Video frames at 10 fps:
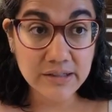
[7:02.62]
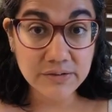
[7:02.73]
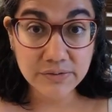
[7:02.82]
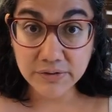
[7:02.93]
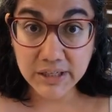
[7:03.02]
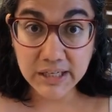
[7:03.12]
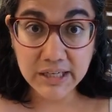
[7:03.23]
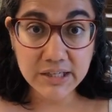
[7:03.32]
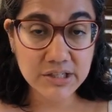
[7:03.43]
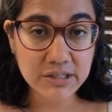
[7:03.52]
It's
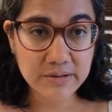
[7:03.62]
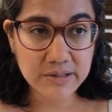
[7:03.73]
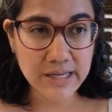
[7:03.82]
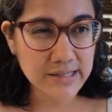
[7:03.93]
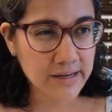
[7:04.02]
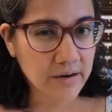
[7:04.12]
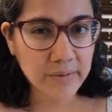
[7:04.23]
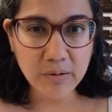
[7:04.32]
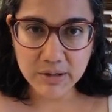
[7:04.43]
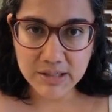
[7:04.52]
free. She sends it out
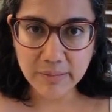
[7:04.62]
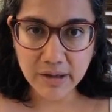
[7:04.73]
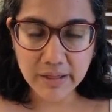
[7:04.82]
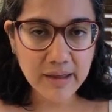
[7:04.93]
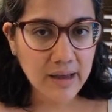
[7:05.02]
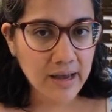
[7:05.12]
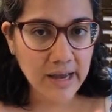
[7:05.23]
about once a month,